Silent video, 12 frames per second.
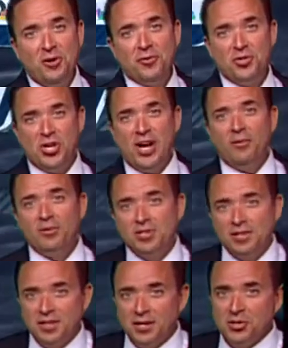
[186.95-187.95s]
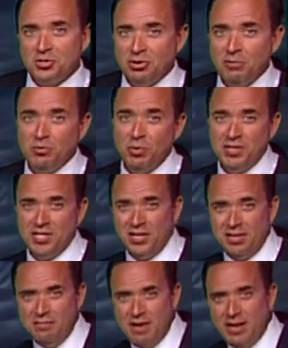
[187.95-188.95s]
for for showers and thunderstorms. Once again, the
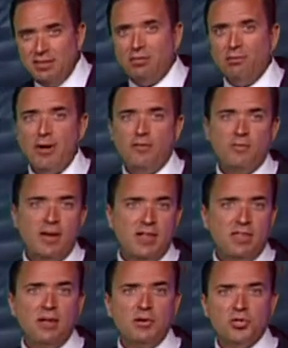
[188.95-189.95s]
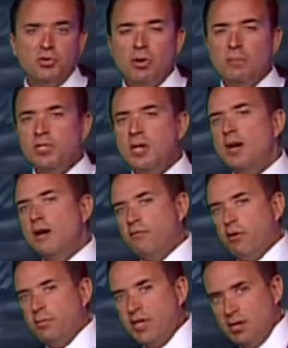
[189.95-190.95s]
main threat from any thunderstorms
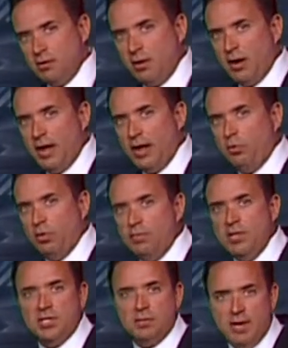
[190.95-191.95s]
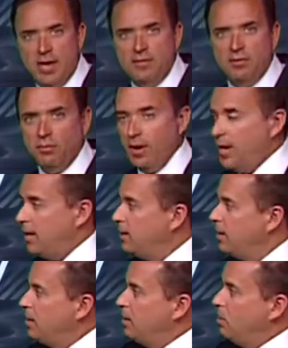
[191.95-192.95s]
from here on out would be some heavy rain.
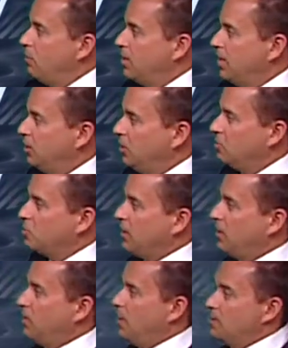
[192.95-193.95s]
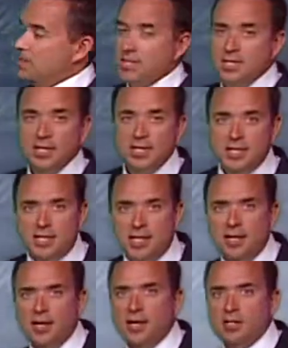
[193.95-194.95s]
Overnight lows right around 60.
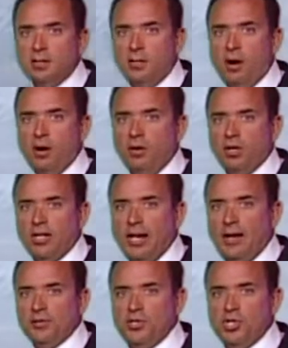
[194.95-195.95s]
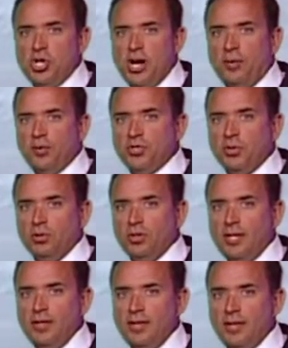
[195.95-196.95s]
Tomorrow, clouds and showers early,
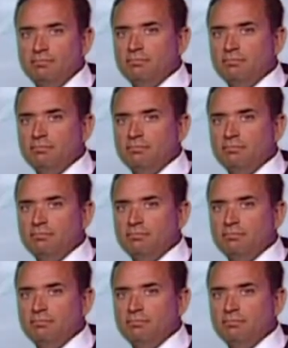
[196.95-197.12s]
then